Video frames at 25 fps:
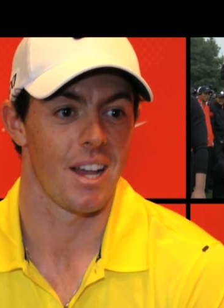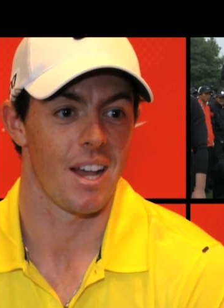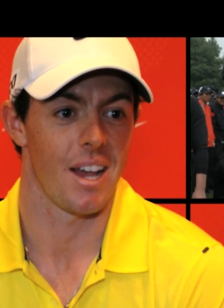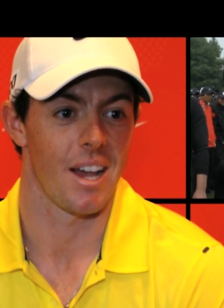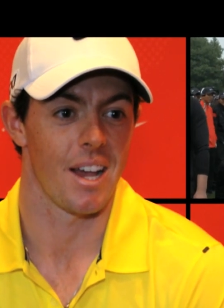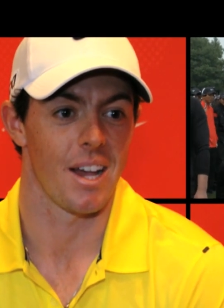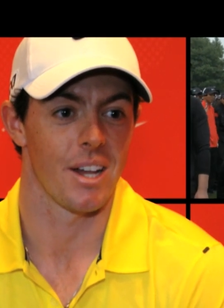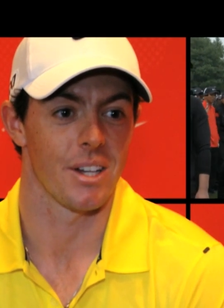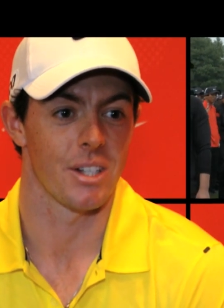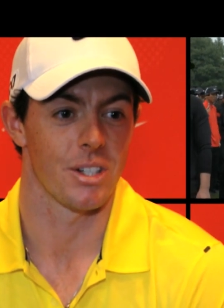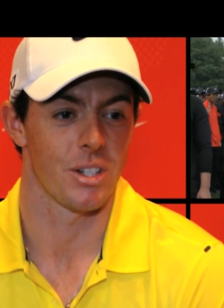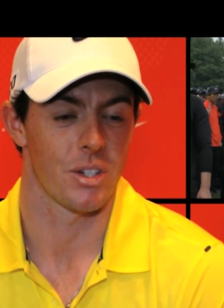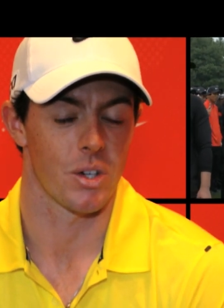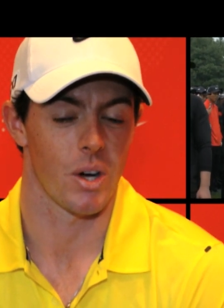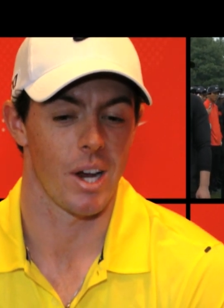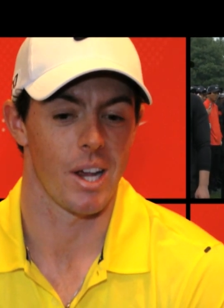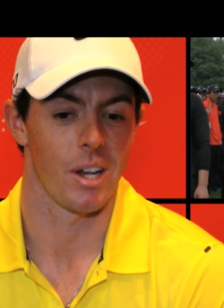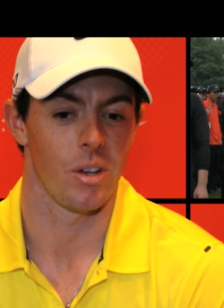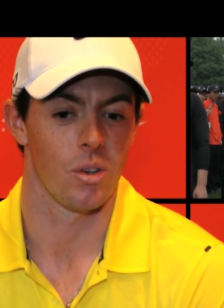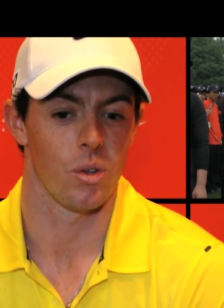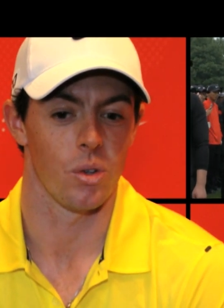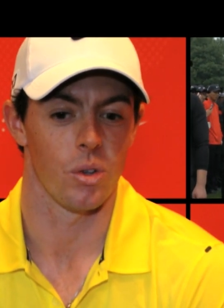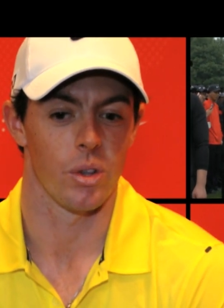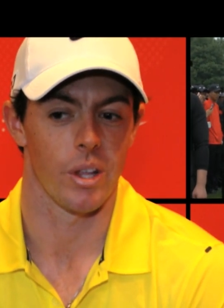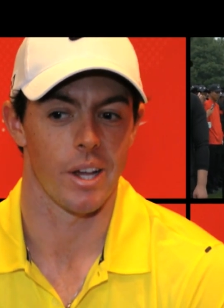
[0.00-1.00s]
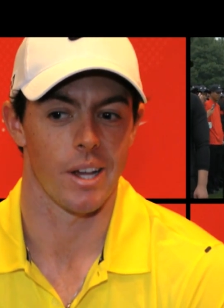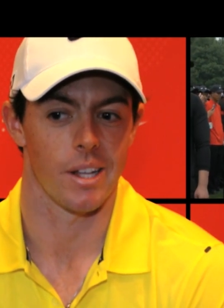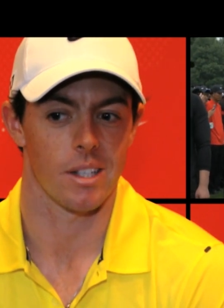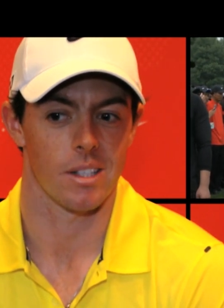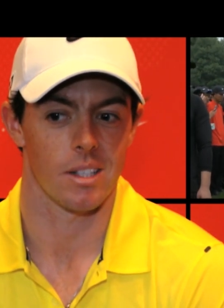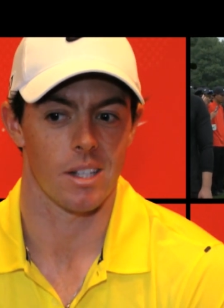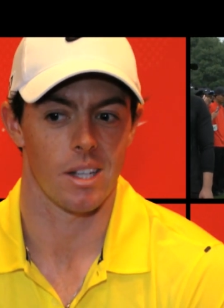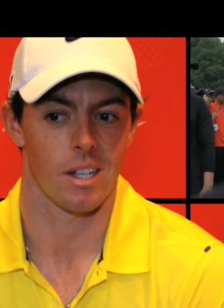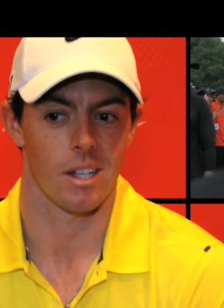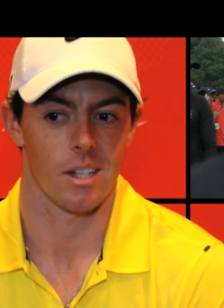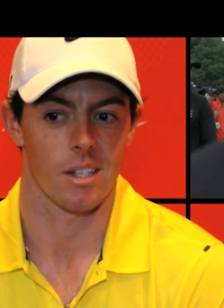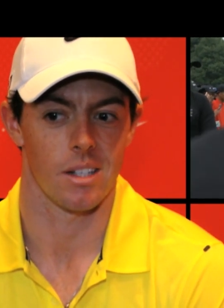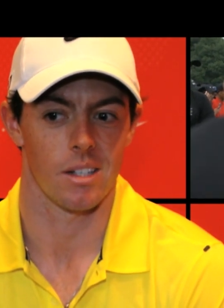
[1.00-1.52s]
uh, to try and do that,
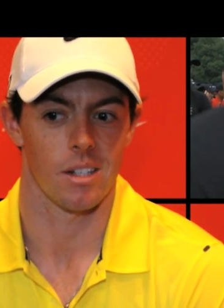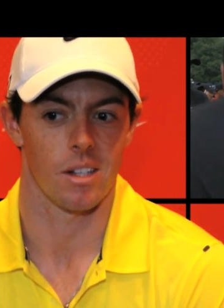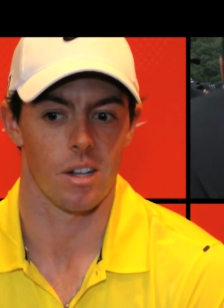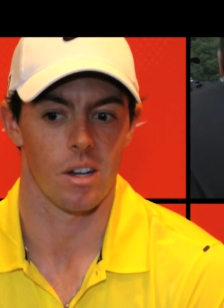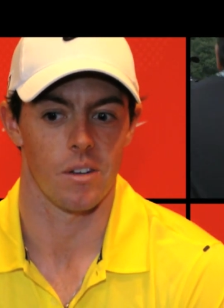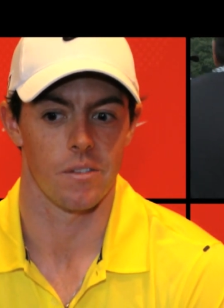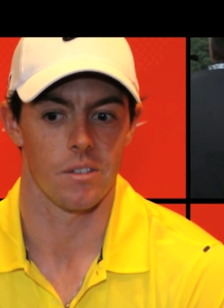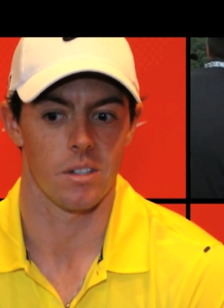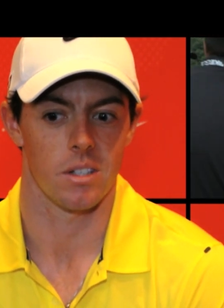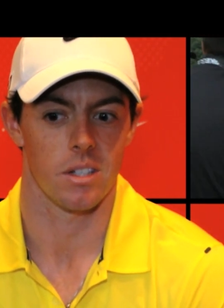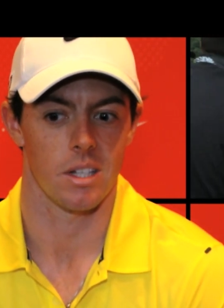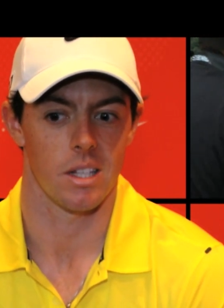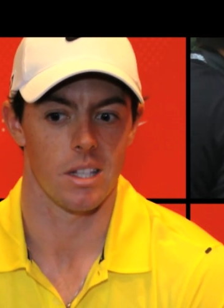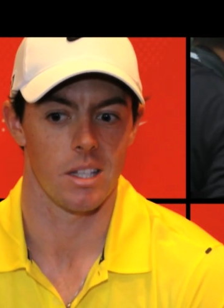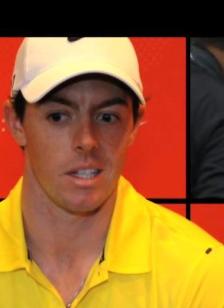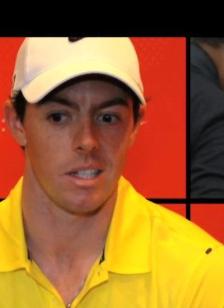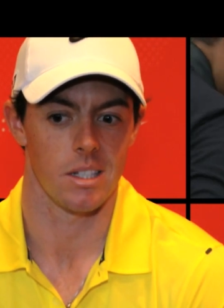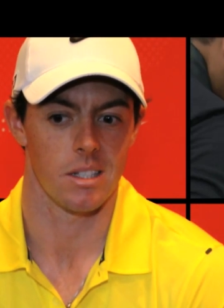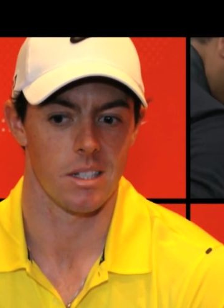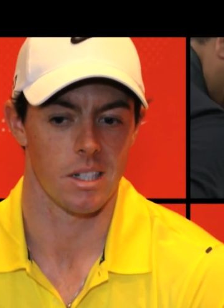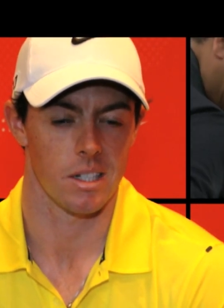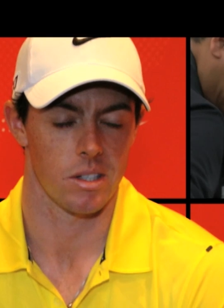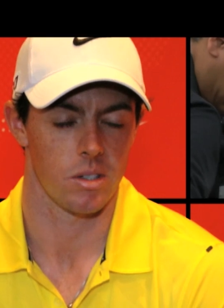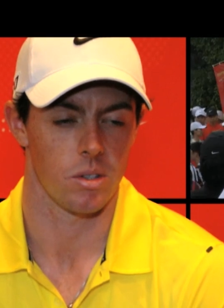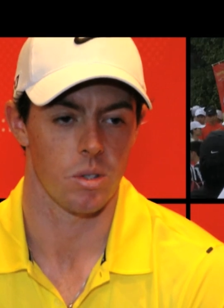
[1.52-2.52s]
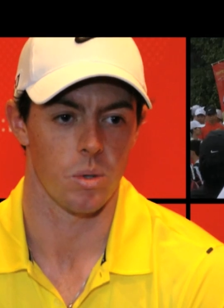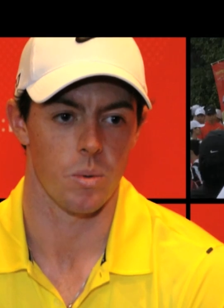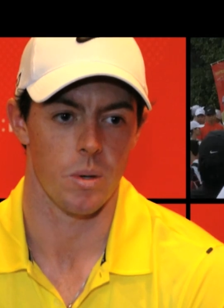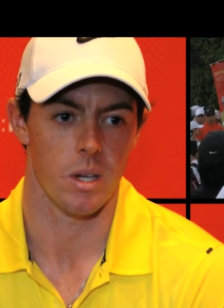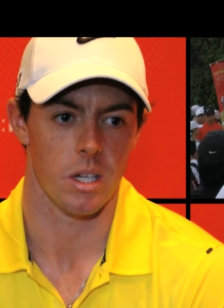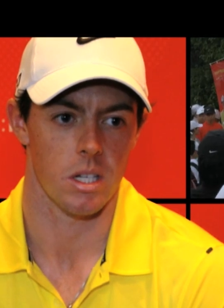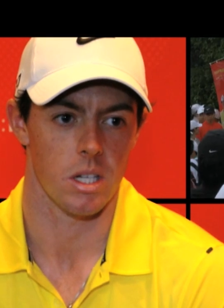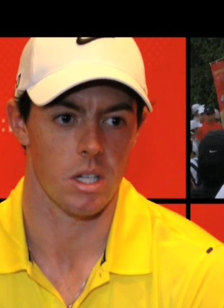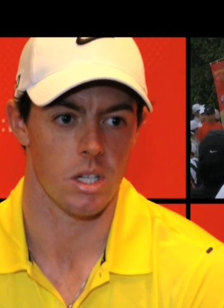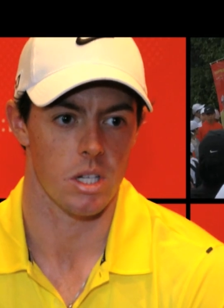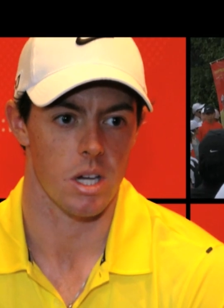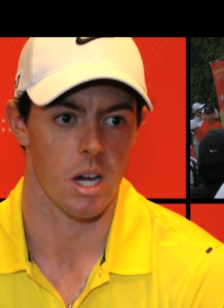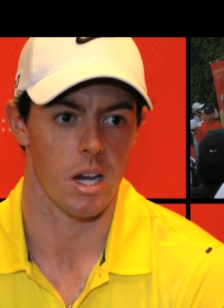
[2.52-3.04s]
and obviously these next two
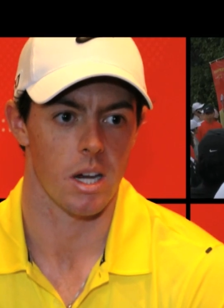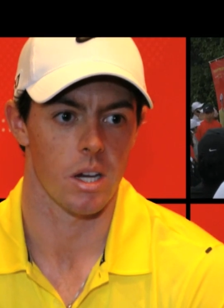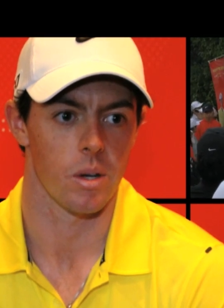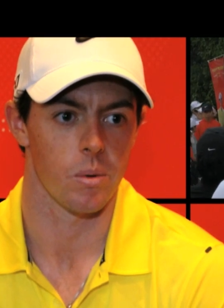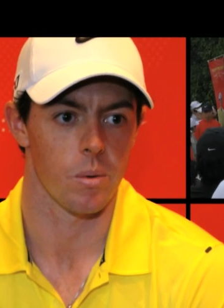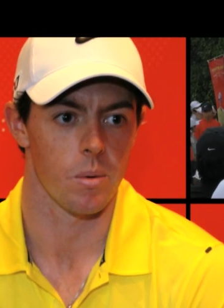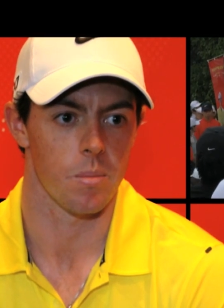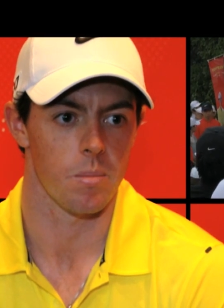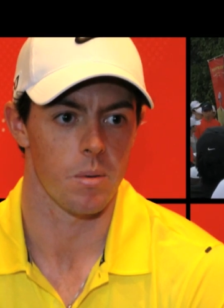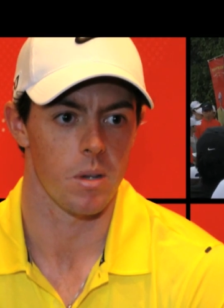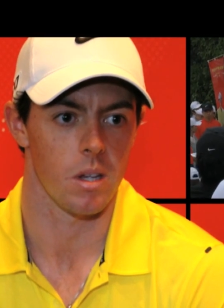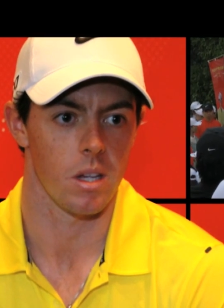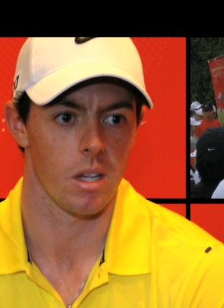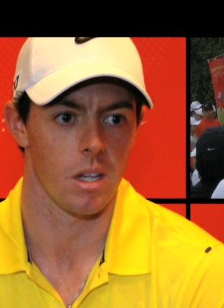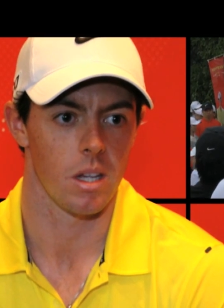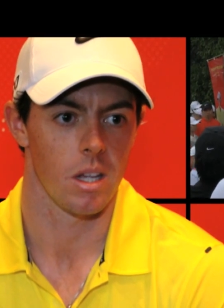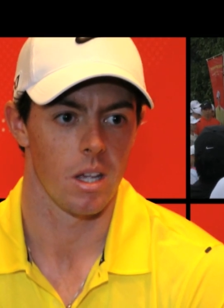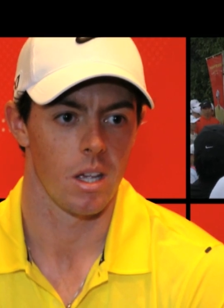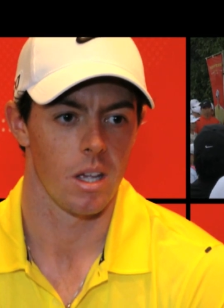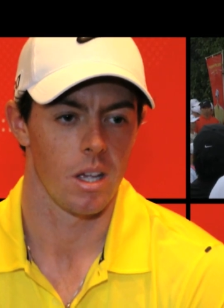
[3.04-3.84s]
weeks in China would be,